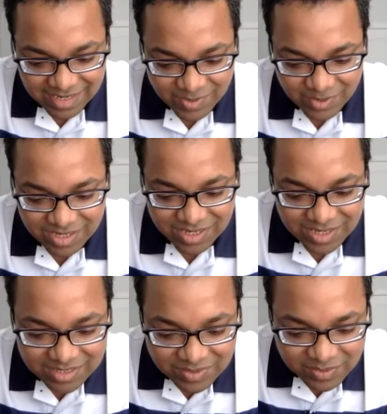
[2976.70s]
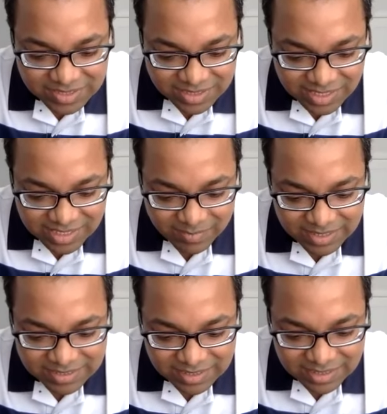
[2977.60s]
Another question came:
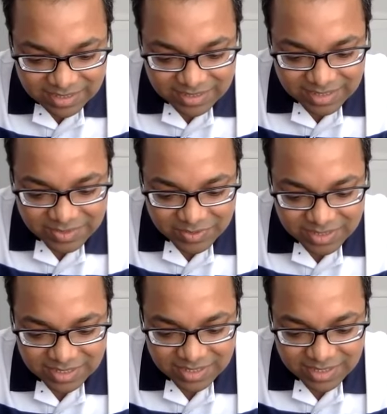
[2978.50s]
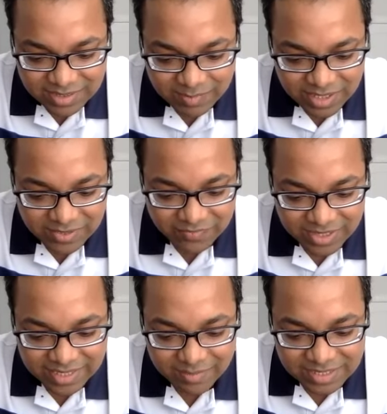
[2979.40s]
as a grad student in my
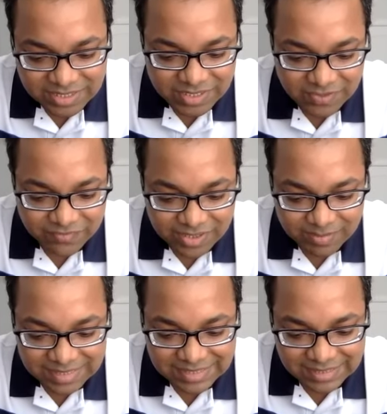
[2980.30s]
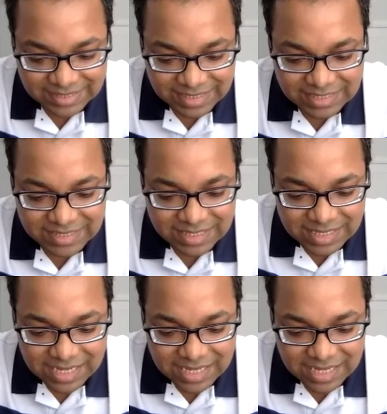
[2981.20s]
final months of master studies,